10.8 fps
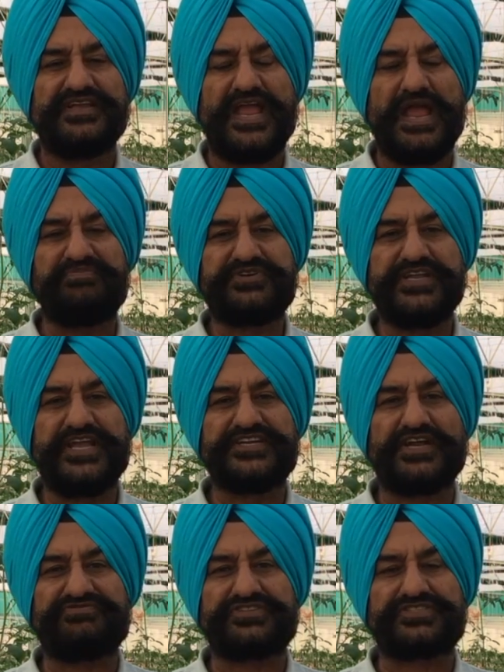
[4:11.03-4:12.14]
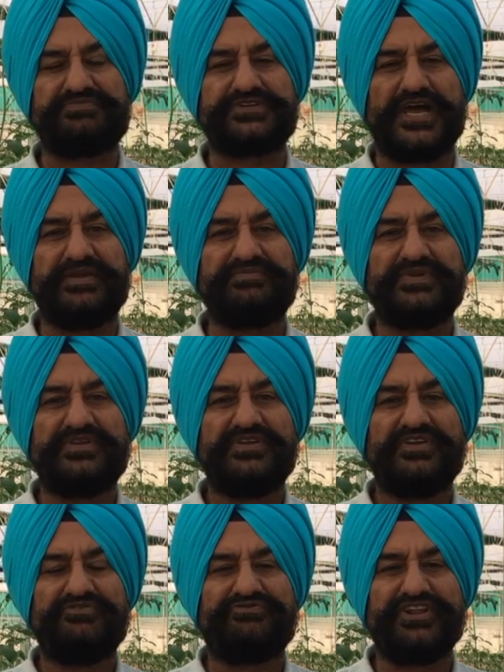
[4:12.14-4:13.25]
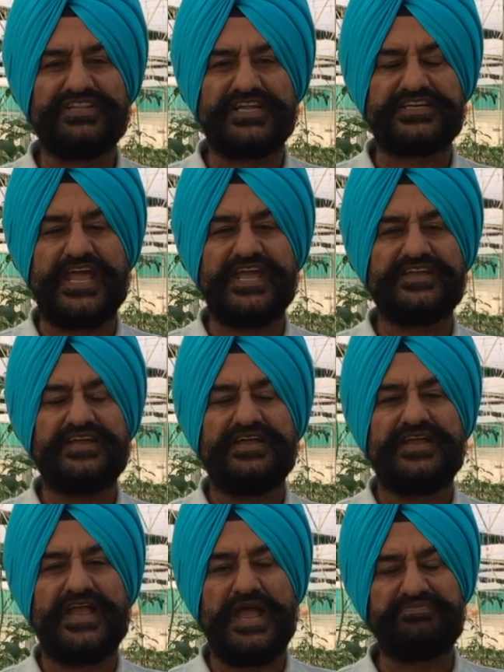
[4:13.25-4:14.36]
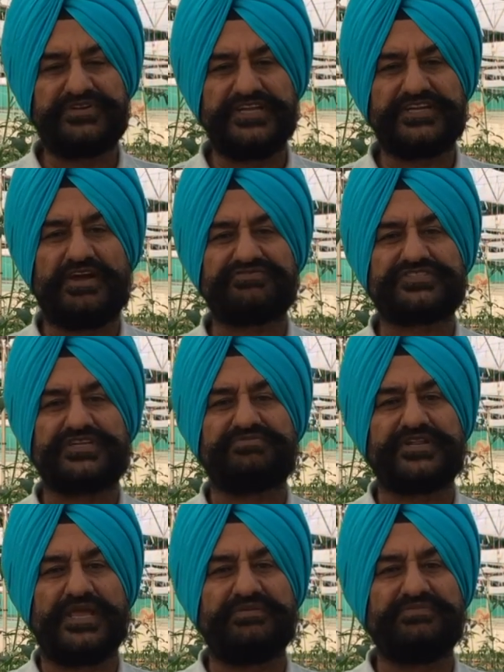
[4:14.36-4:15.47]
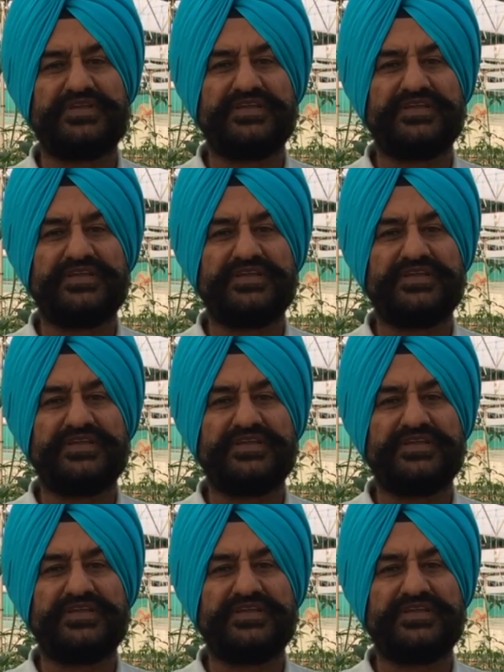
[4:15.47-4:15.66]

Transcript: empty it after some time, fill the tank, empty it after some time,